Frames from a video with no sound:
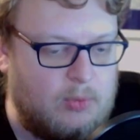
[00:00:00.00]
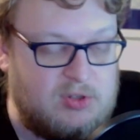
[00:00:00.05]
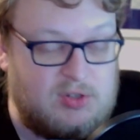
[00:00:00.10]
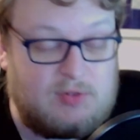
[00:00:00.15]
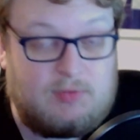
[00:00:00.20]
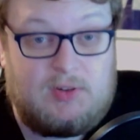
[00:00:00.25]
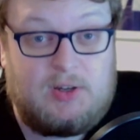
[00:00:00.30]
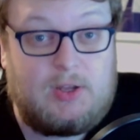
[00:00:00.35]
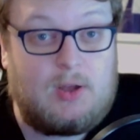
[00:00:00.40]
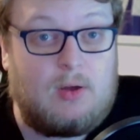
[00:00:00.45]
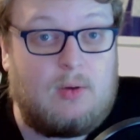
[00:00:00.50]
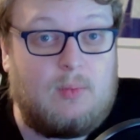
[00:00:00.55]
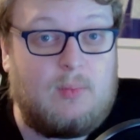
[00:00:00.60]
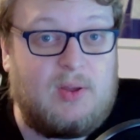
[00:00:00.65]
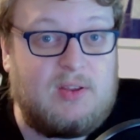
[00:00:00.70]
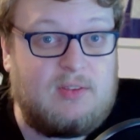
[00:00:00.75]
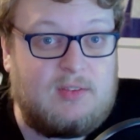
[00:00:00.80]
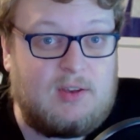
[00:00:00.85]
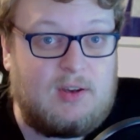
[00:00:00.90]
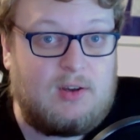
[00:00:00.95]
I really can't
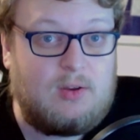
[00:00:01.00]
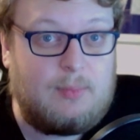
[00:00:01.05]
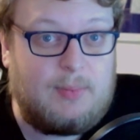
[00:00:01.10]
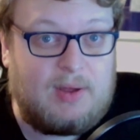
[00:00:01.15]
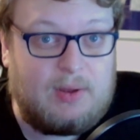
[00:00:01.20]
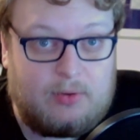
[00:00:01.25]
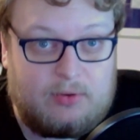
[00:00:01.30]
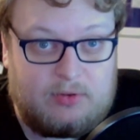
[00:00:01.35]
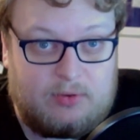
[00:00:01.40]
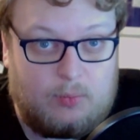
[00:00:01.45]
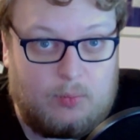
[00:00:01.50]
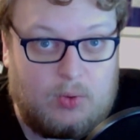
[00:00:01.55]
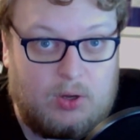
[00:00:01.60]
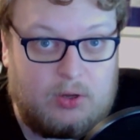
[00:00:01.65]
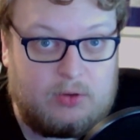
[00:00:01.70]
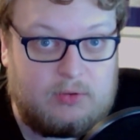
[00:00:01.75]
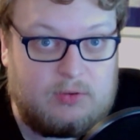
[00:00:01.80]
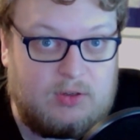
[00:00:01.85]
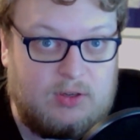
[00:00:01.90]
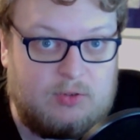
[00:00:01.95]
wait to tell you about because it
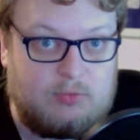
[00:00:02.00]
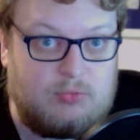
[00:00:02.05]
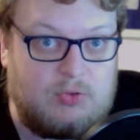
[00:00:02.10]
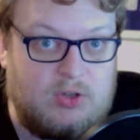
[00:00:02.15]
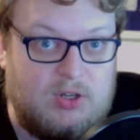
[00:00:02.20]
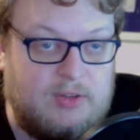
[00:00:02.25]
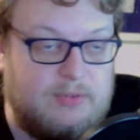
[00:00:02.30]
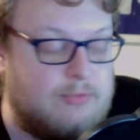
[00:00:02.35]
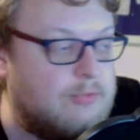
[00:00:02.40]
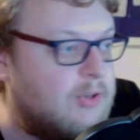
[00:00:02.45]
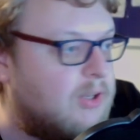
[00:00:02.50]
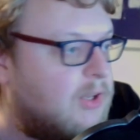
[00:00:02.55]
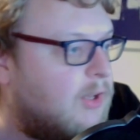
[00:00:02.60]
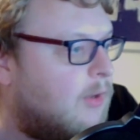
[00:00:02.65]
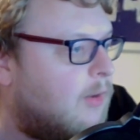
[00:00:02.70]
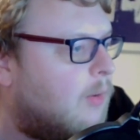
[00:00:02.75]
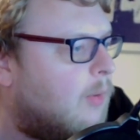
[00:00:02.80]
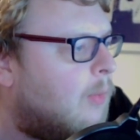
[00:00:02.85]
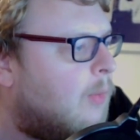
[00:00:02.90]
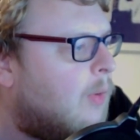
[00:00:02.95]
works and it's really
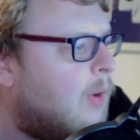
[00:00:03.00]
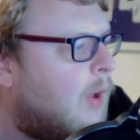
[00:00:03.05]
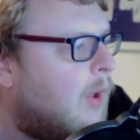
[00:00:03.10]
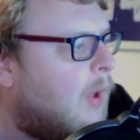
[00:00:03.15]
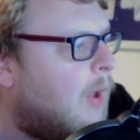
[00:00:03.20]
freaking cool.